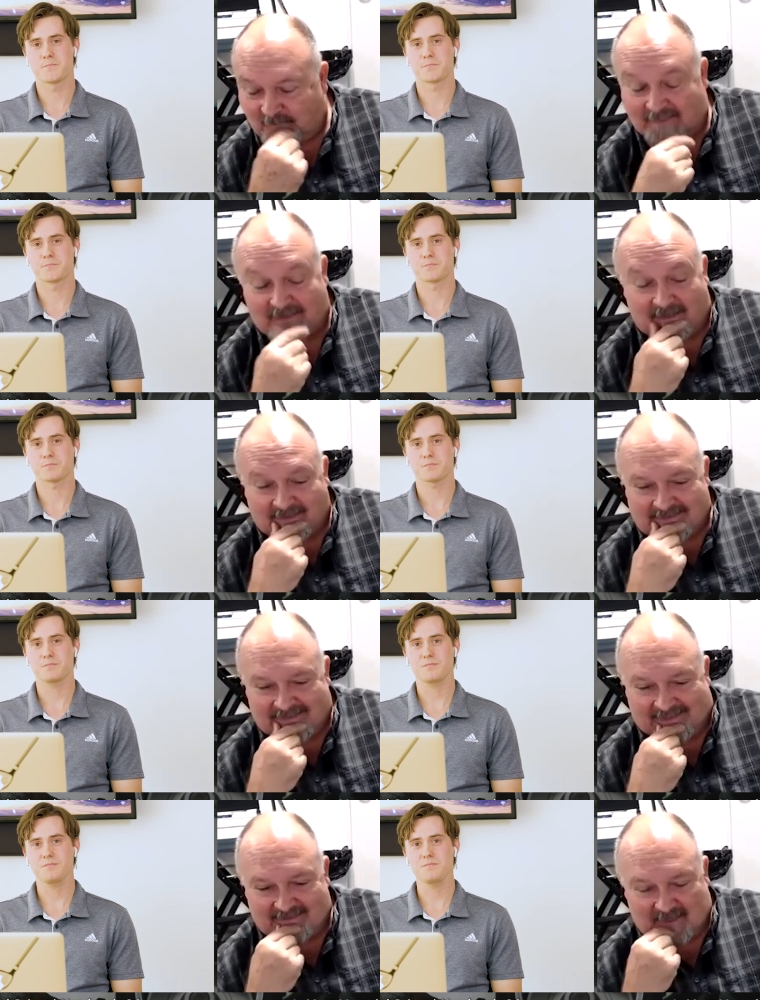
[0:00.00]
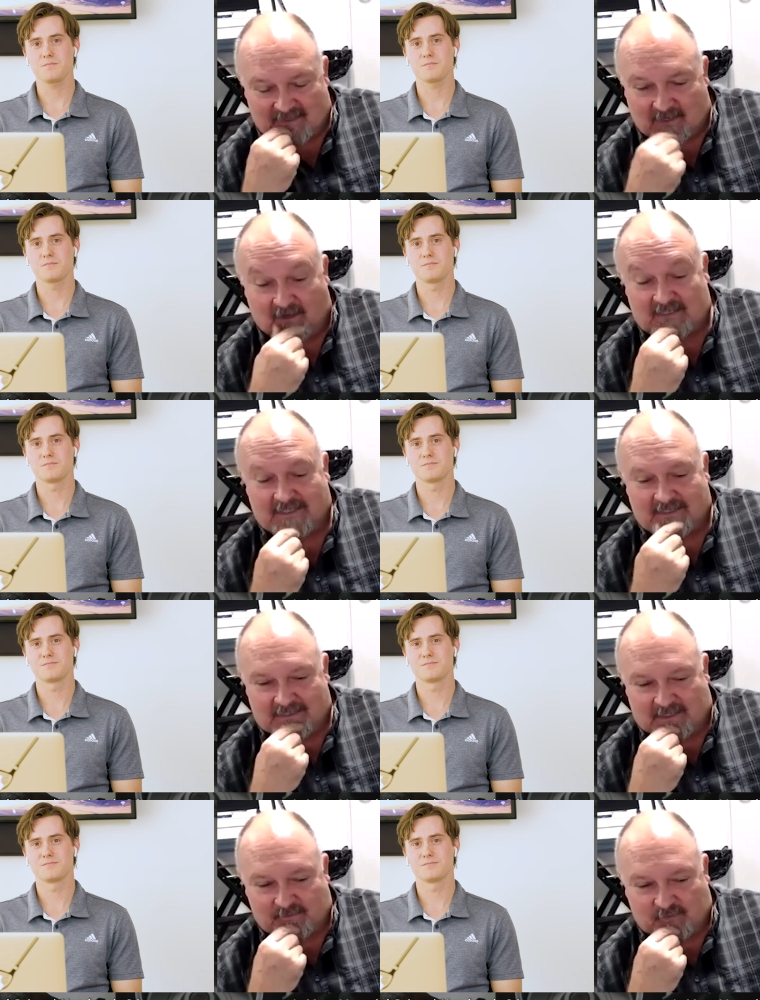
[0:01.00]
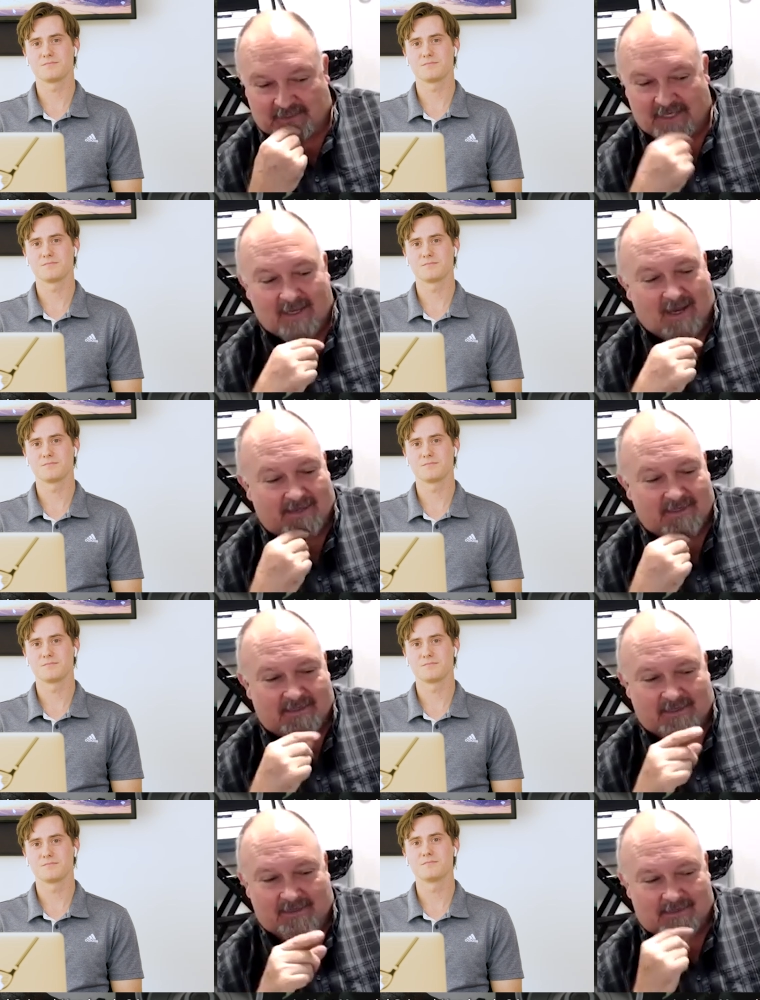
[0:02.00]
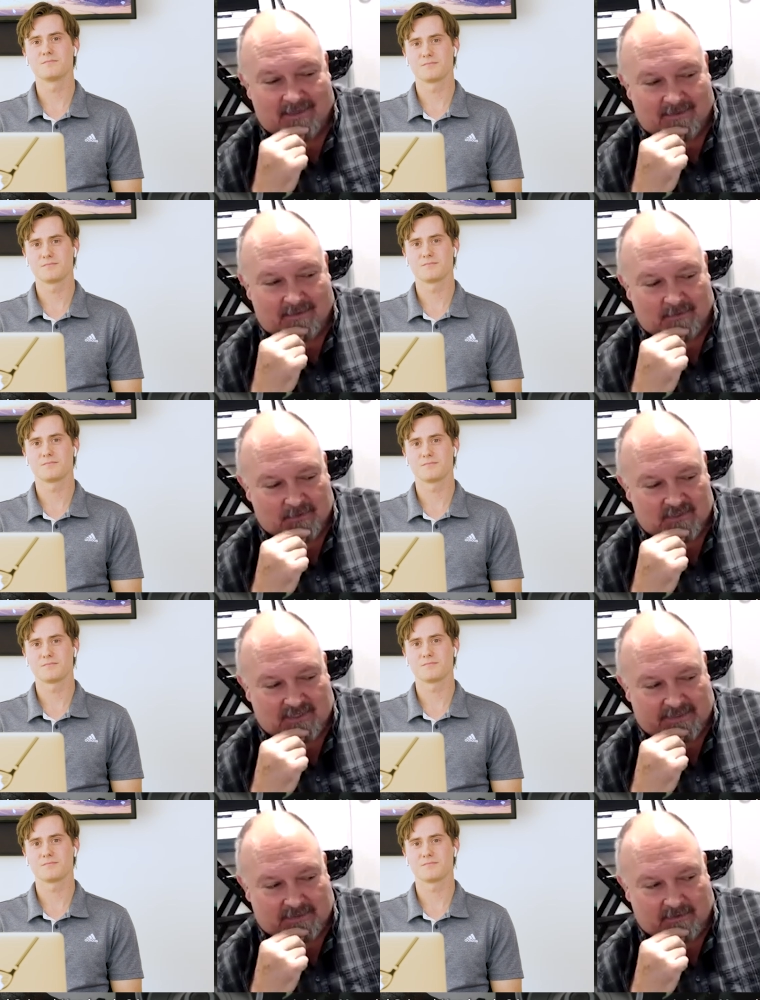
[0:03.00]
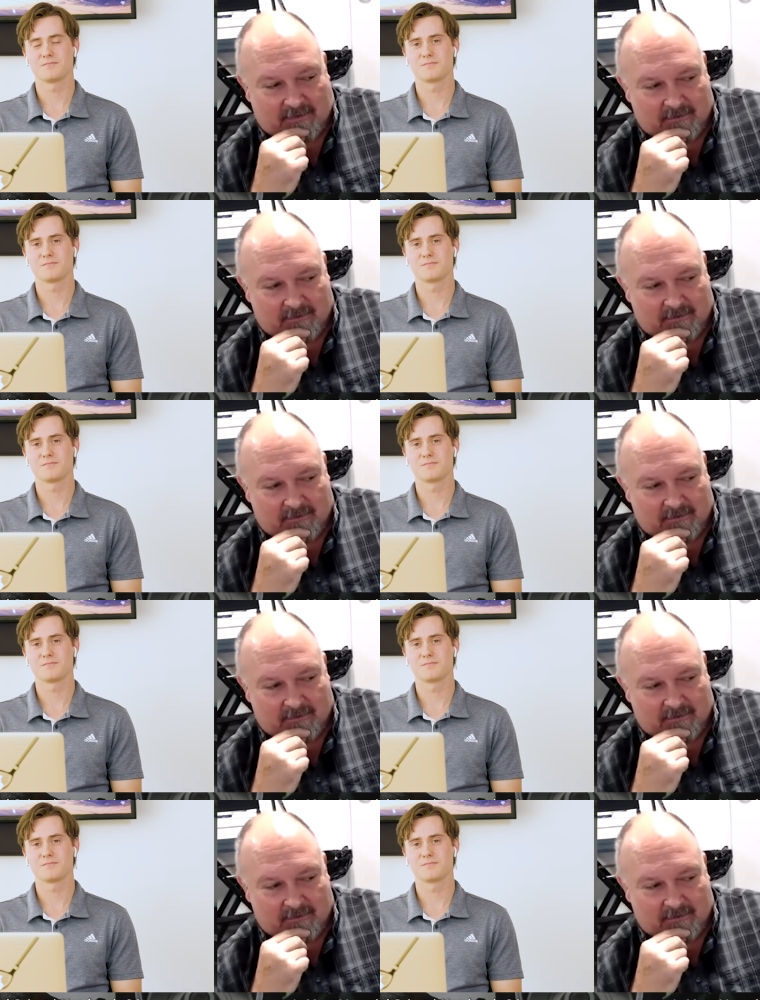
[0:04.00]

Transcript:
Speaker 1: that that's that's on, honestly, it's a tough one. I think it, it, it looks like